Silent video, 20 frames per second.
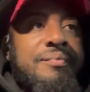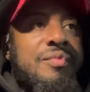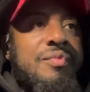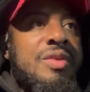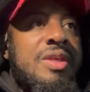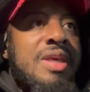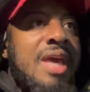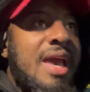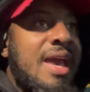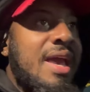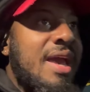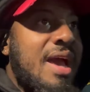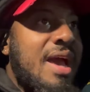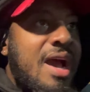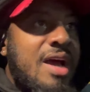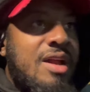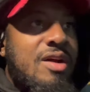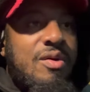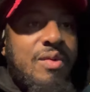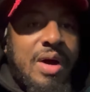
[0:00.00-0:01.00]
yeah,
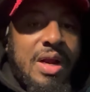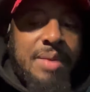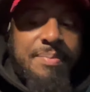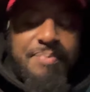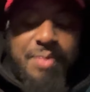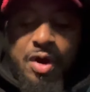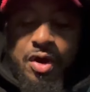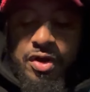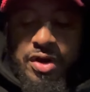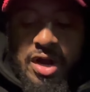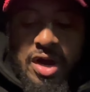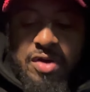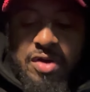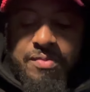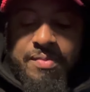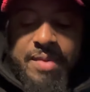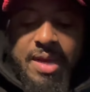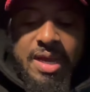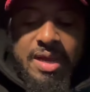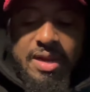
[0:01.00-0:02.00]
I don't want to burn out,
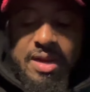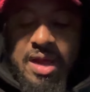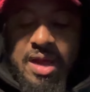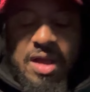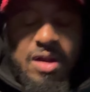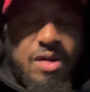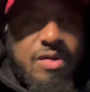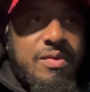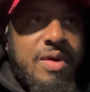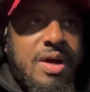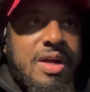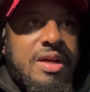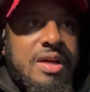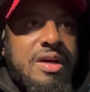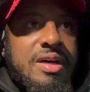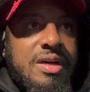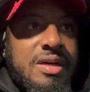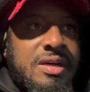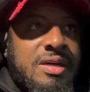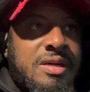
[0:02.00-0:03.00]
man. I don't want
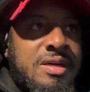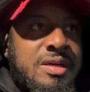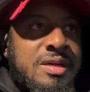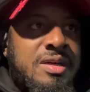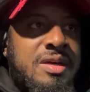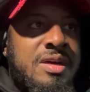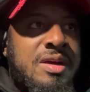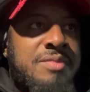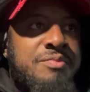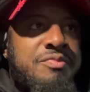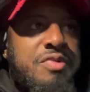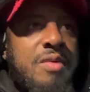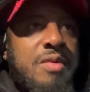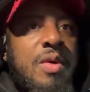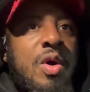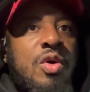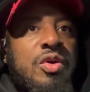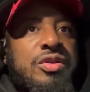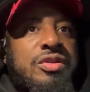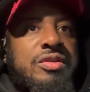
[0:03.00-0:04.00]
to
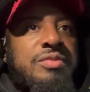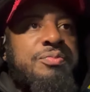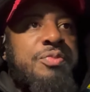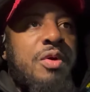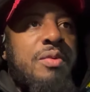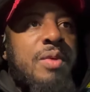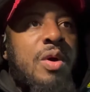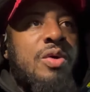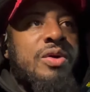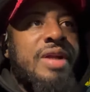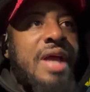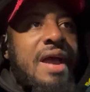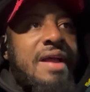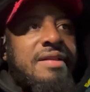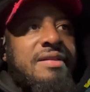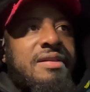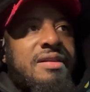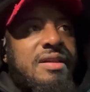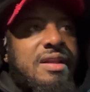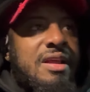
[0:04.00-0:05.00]
promote, promote that.
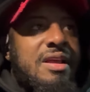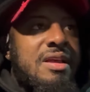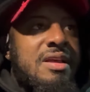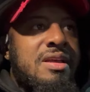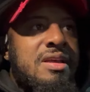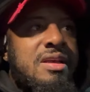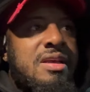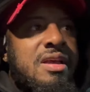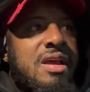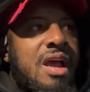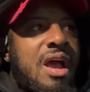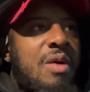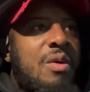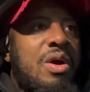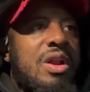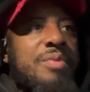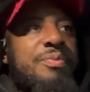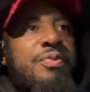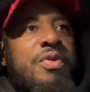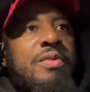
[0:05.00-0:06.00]
I
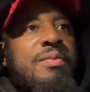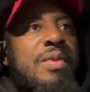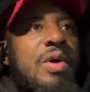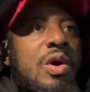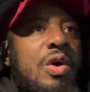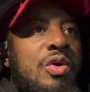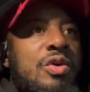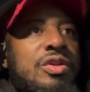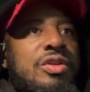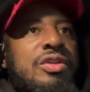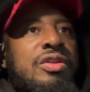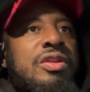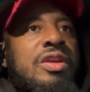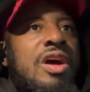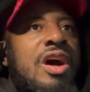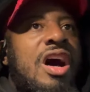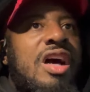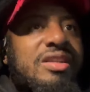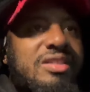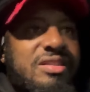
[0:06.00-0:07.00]
want to promote
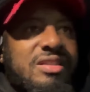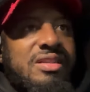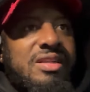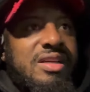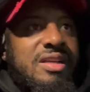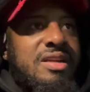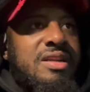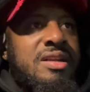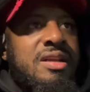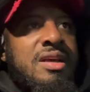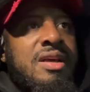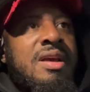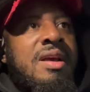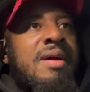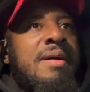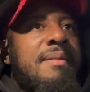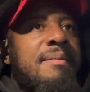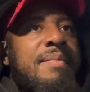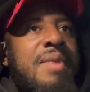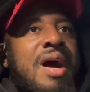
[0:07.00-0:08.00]
hustling,
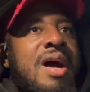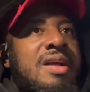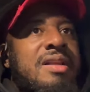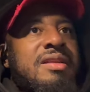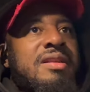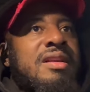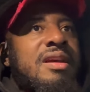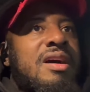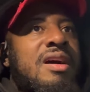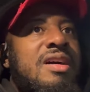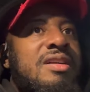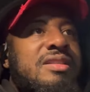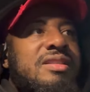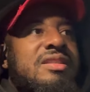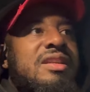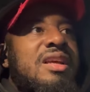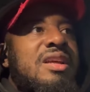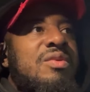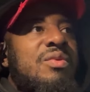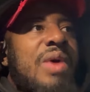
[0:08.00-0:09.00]
but
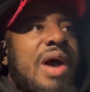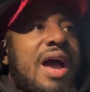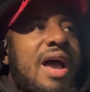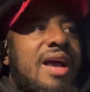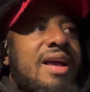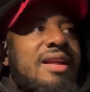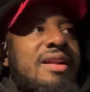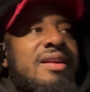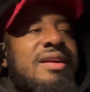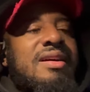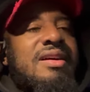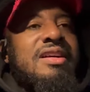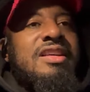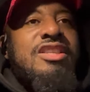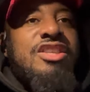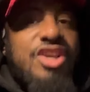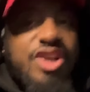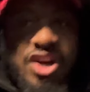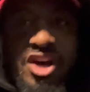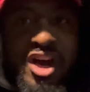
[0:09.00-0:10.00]
hustling while
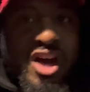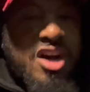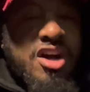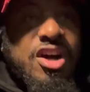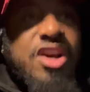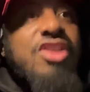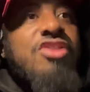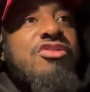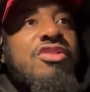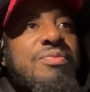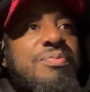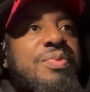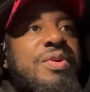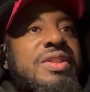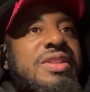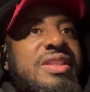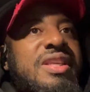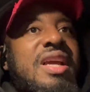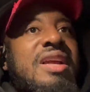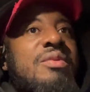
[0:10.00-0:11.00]
you're
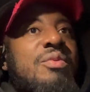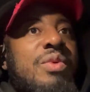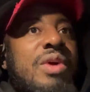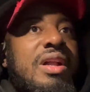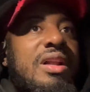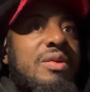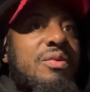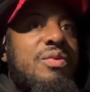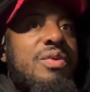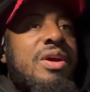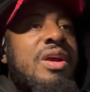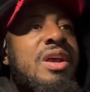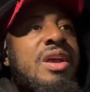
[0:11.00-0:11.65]
100%. Well,